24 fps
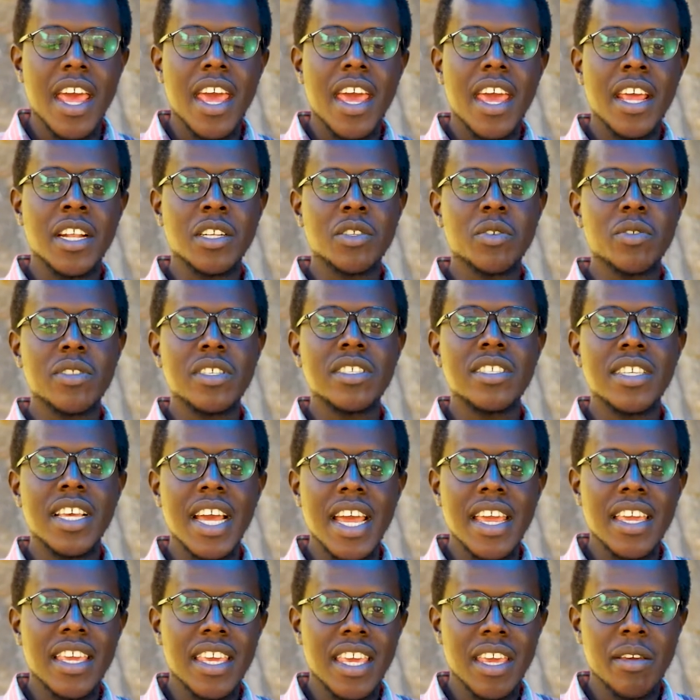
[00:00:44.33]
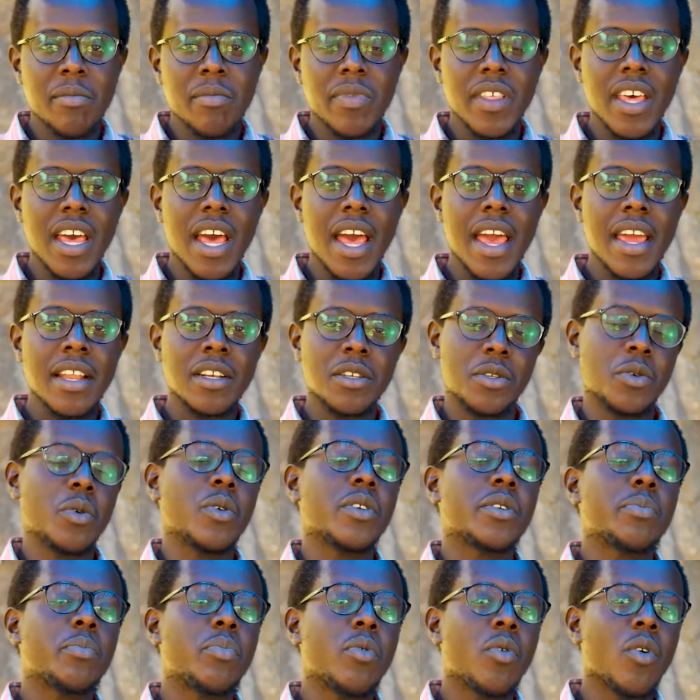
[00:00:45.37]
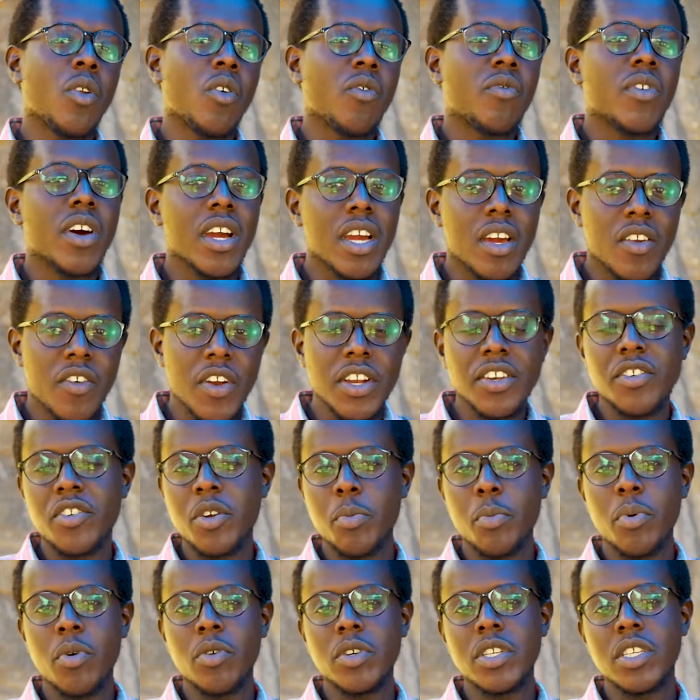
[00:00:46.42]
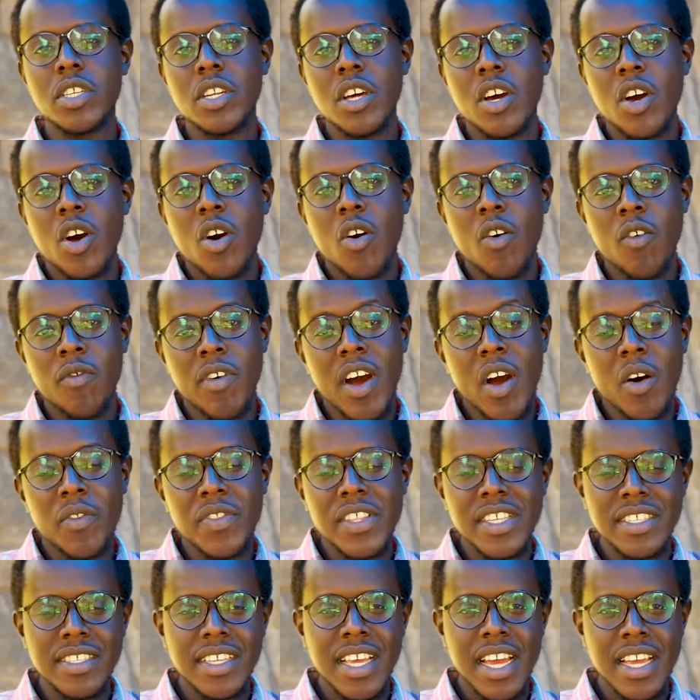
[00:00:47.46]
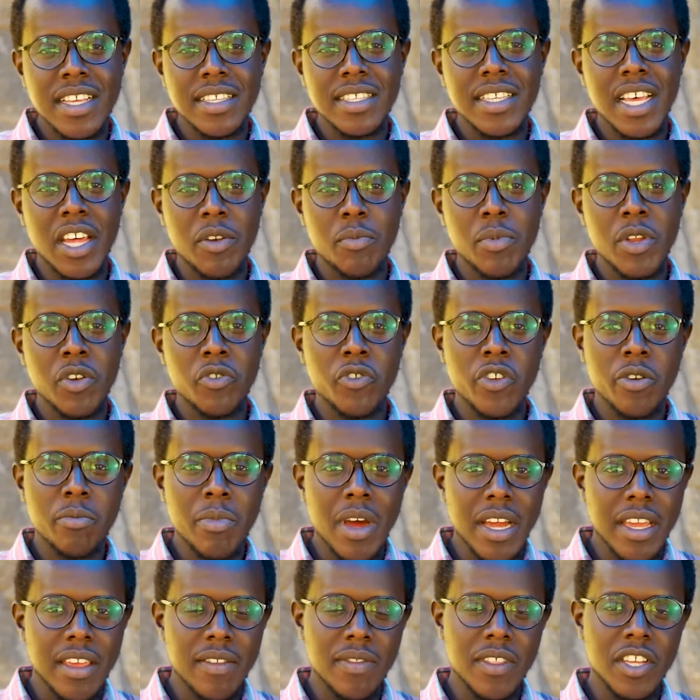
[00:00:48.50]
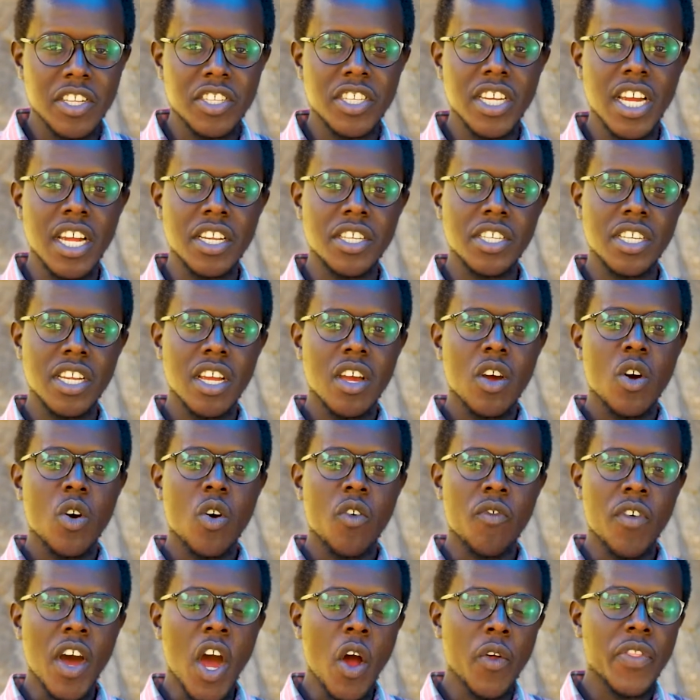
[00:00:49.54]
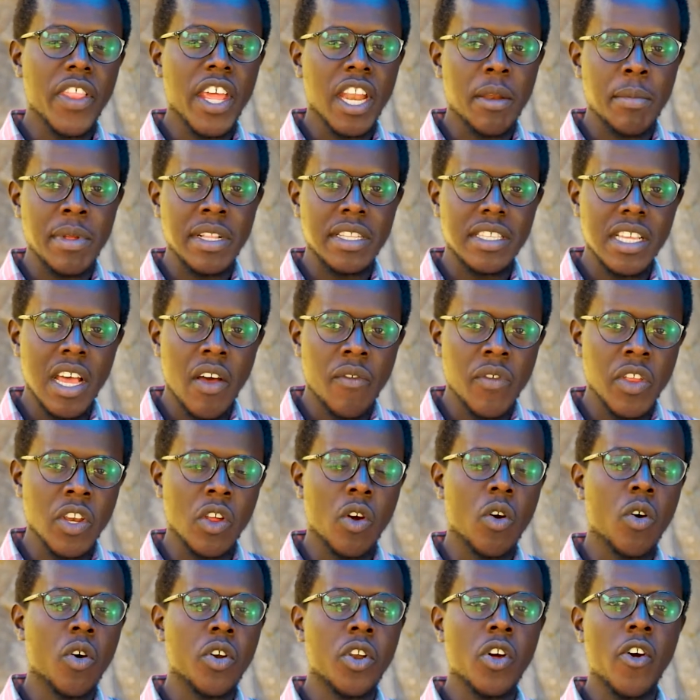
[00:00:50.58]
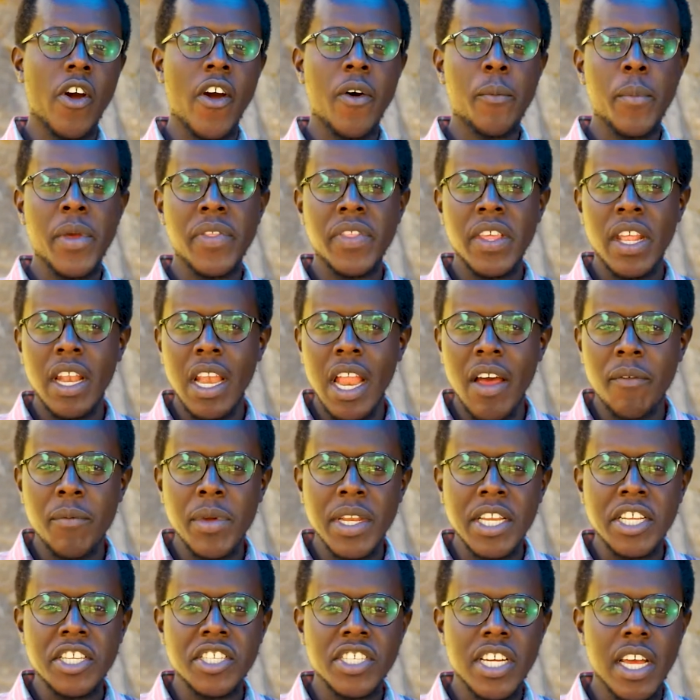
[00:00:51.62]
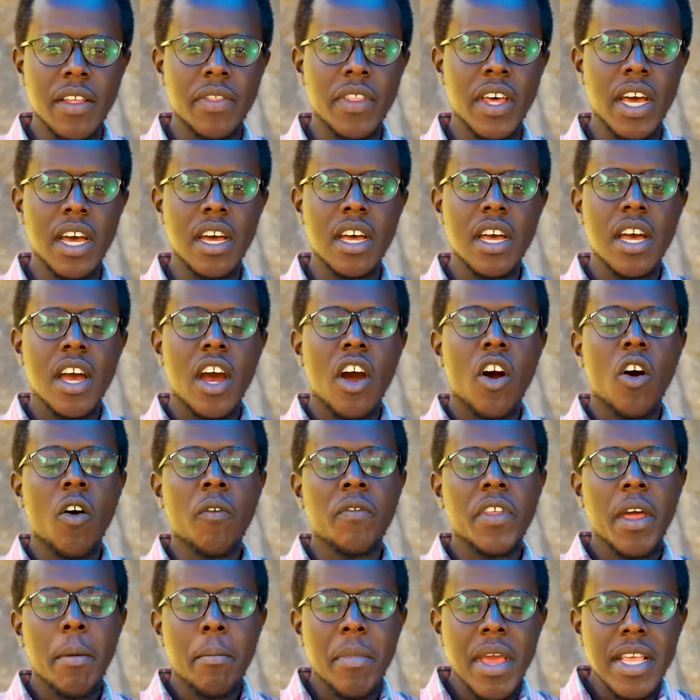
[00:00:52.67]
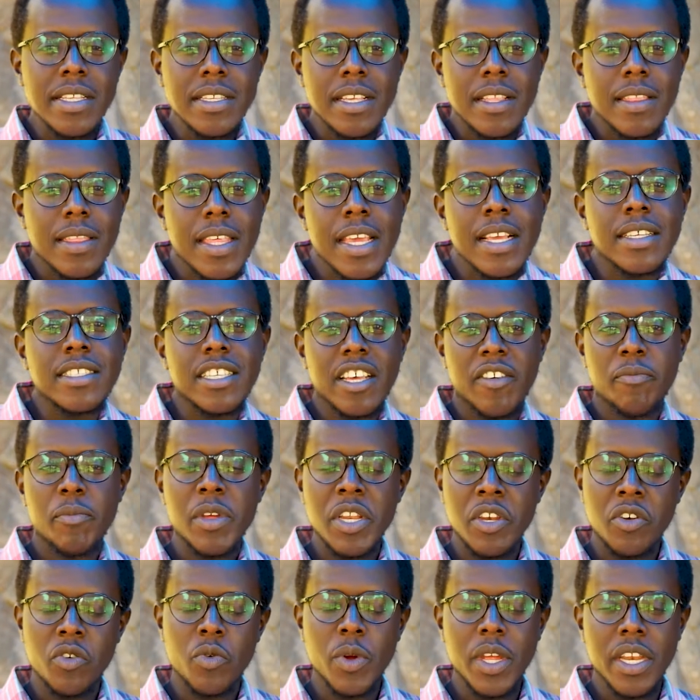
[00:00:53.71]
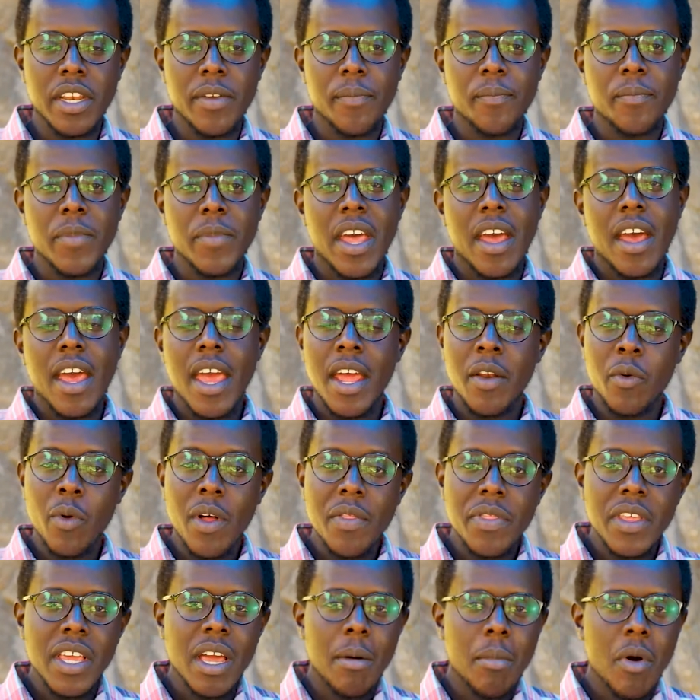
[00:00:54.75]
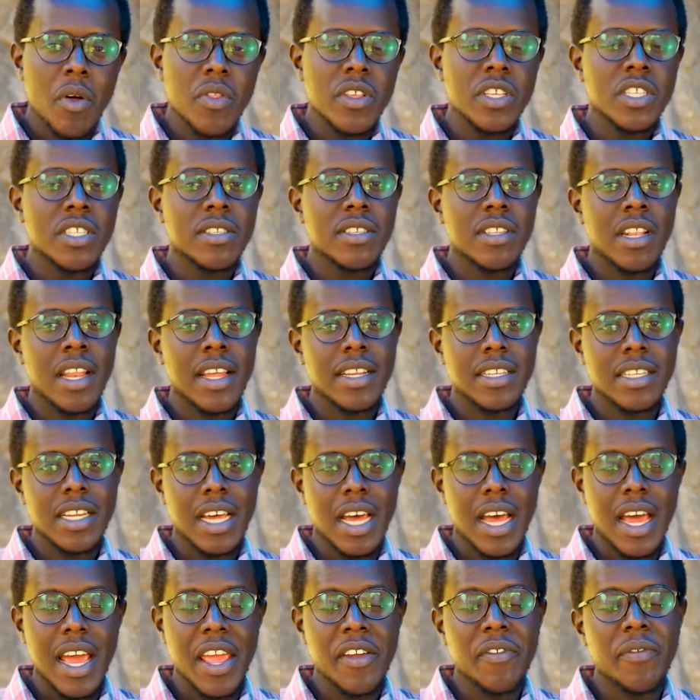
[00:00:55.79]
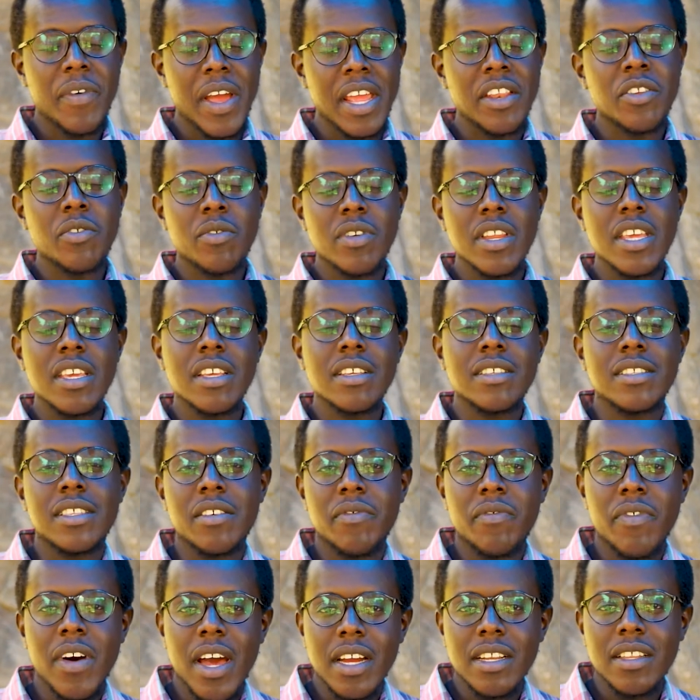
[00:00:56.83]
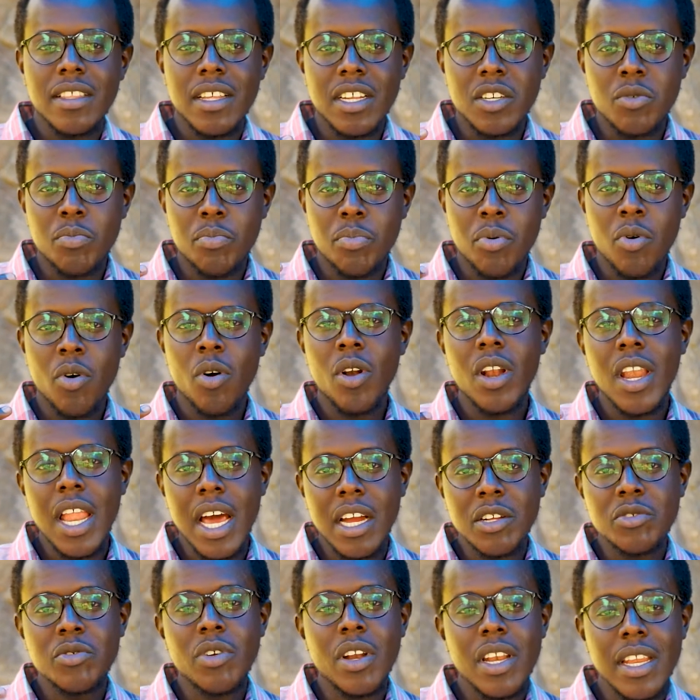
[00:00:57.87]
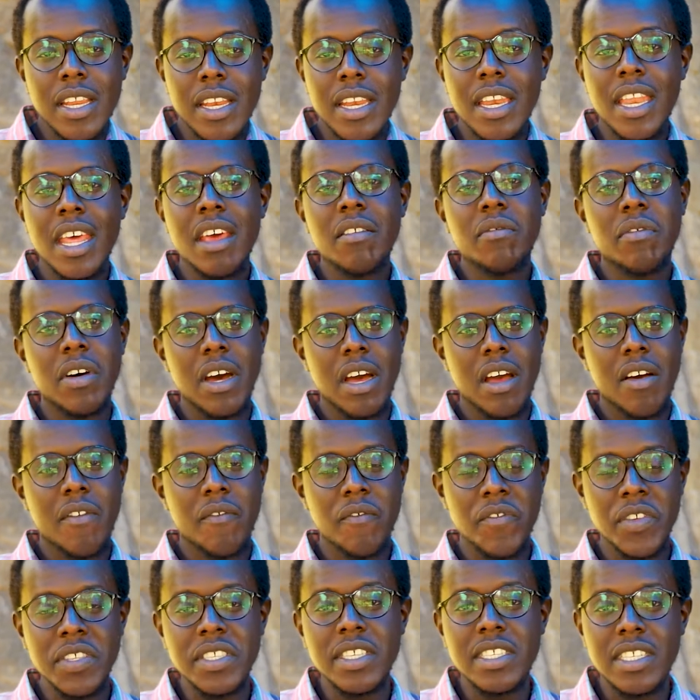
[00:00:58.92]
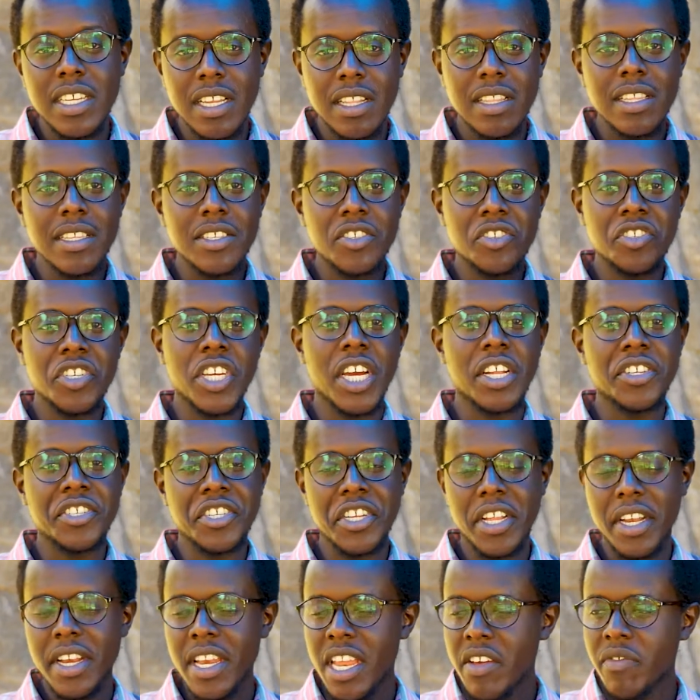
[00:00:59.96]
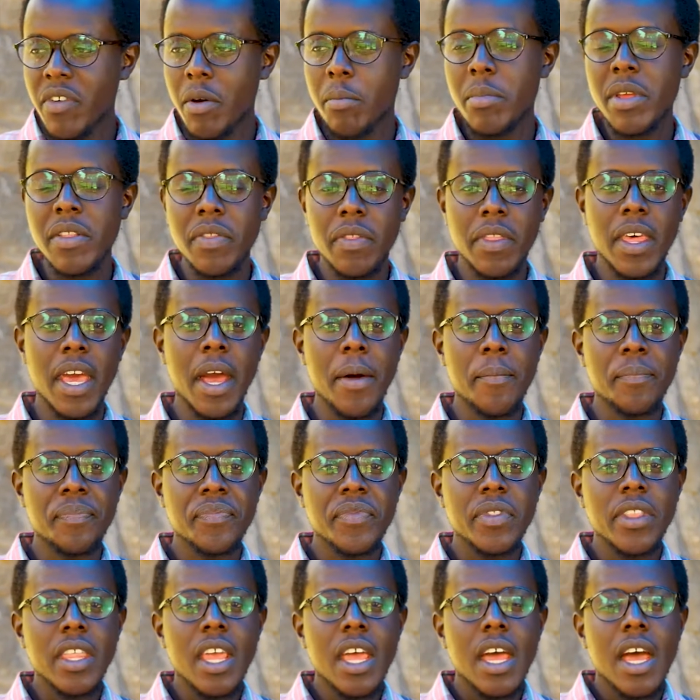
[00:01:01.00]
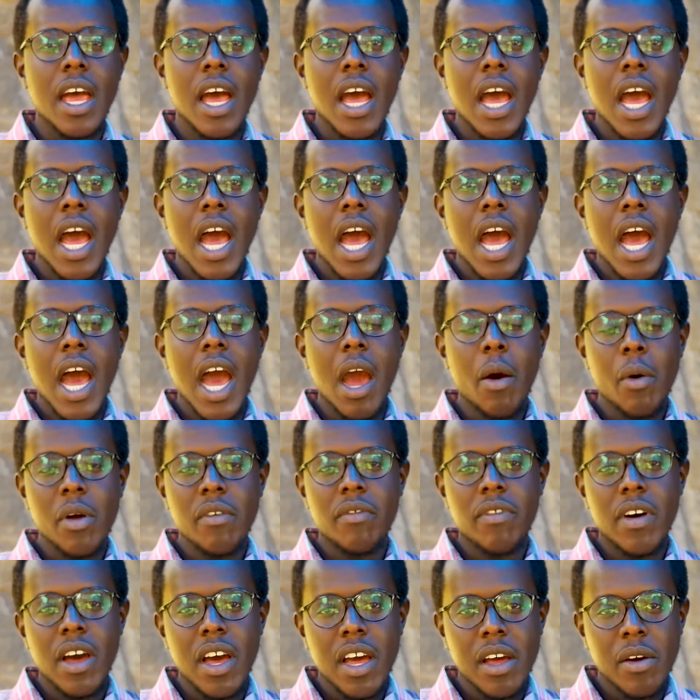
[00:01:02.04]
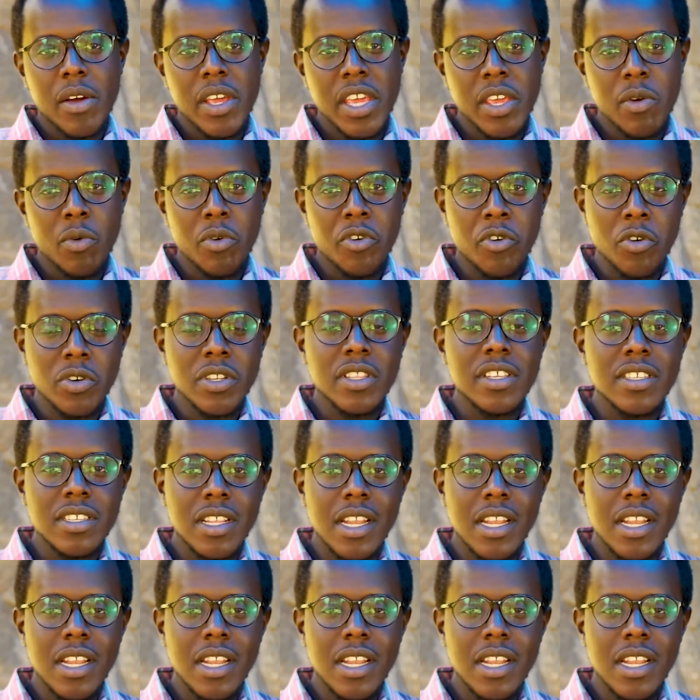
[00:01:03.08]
And so this guy came there and told Paul of a great report of how these guys had been doing back in the church, of how they had been serving God, of how they had been loving each other, of the amazing things they have been doing. And one thing about this letter I find unique is the fact that Paul actually never visited this church. He had never been there. However, he wrote this